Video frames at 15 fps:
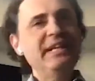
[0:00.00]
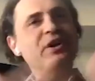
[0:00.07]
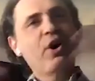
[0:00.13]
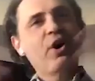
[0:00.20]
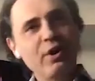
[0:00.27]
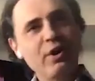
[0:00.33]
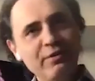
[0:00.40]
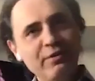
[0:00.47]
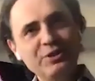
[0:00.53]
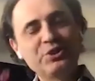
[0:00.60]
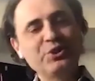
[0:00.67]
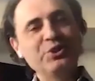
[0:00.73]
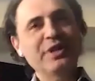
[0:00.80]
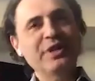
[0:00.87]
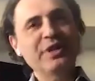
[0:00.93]
Seeing all
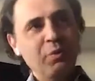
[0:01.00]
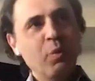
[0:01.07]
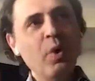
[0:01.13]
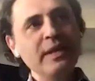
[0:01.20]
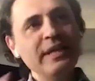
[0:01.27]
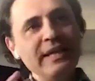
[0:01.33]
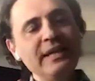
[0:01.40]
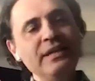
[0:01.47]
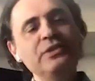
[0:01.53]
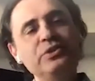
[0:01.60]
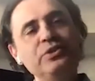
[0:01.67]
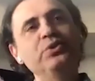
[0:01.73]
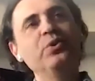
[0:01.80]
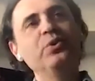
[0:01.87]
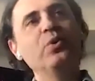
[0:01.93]
of this journey, what
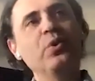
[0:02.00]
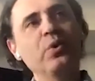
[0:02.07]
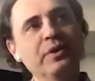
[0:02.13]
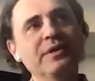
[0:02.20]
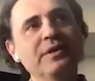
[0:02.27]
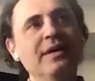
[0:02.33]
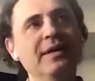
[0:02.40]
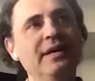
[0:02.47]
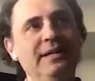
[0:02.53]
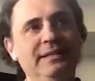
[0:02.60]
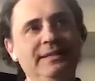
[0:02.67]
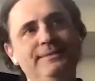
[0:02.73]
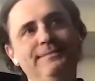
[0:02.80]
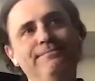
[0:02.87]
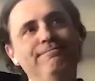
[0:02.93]
is your
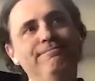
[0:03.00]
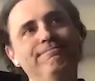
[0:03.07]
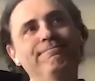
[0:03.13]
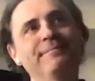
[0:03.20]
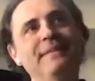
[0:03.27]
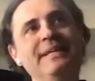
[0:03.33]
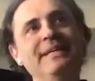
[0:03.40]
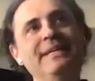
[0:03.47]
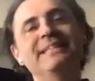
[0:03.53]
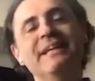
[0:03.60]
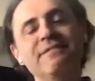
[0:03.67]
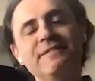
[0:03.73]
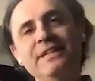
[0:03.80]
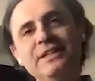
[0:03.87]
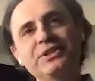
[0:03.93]

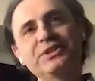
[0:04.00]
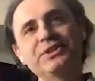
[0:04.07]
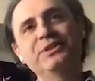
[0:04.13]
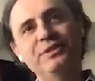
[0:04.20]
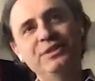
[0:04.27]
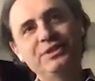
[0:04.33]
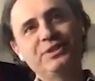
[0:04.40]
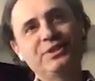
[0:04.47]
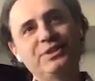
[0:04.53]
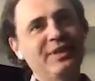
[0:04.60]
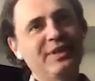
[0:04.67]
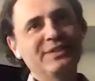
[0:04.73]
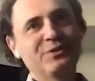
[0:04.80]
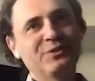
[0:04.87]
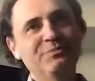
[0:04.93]
definition of
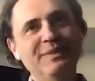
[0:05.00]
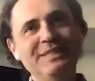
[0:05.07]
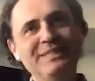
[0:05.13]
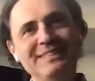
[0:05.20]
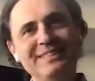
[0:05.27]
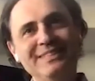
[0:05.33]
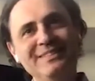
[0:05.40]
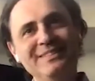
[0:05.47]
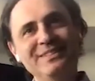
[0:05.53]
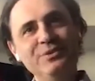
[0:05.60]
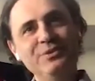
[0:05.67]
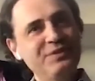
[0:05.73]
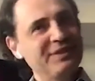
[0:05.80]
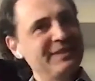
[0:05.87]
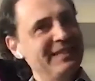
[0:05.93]
digital
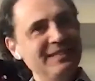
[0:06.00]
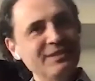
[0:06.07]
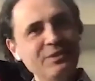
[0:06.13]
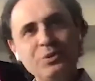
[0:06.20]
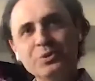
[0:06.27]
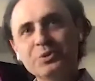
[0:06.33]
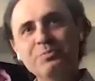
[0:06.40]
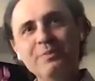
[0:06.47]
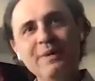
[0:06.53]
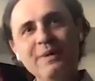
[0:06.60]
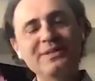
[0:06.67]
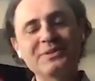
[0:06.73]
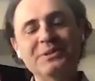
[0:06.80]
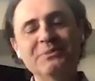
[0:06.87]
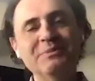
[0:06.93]
transformation? You've seen the whole
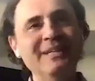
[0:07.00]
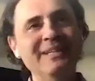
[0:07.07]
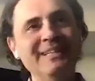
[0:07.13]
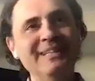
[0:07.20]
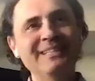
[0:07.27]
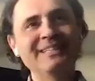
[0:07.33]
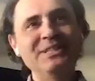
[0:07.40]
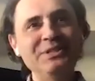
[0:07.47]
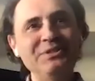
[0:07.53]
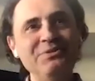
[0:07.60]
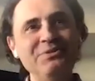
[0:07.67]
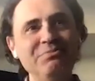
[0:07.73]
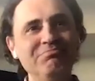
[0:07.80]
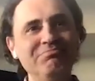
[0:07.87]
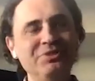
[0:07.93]
spectrum.
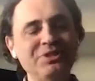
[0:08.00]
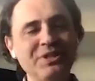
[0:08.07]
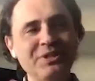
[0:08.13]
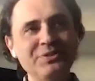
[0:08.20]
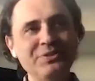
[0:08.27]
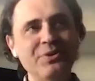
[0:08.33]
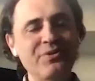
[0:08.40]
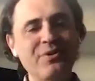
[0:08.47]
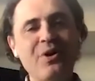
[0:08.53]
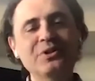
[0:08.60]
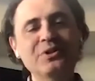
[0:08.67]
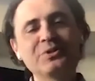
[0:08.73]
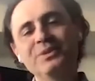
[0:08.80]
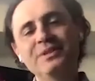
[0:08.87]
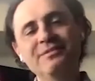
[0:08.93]
Can you share your
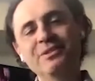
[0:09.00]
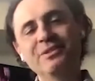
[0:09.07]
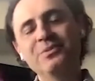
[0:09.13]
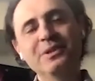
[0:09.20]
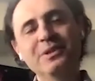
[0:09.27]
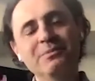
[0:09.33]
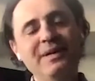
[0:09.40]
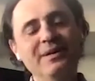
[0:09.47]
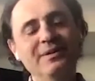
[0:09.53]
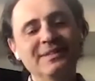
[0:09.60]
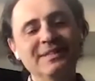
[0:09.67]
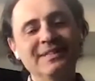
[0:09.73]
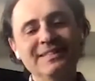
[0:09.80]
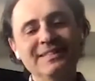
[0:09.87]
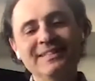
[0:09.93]
thoughts with everyone
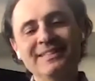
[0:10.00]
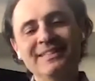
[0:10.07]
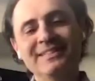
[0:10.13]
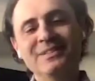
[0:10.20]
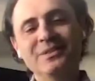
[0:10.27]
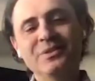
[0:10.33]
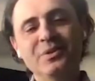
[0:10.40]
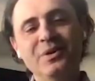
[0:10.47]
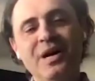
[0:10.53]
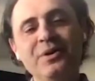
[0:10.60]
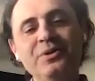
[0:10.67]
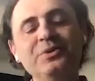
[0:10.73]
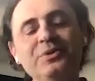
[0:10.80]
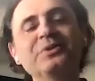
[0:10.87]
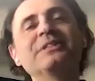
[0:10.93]
about
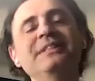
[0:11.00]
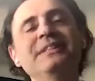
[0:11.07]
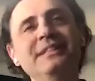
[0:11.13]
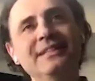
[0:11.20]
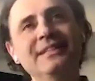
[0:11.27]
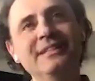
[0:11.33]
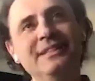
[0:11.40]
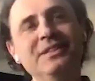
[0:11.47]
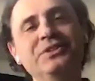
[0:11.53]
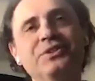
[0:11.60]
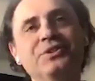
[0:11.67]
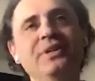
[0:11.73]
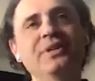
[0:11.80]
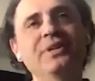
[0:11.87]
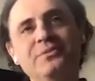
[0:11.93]
how do you see
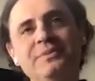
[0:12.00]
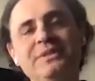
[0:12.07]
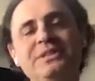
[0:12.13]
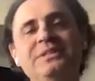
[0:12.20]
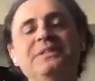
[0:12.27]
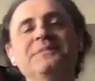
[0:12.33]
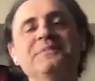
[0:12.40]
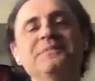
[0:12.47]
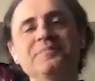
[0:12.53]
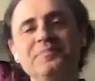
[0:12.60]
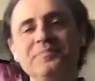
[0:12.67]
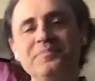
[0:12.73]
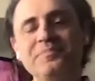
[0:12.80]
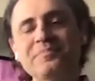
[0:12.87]
digital transformation?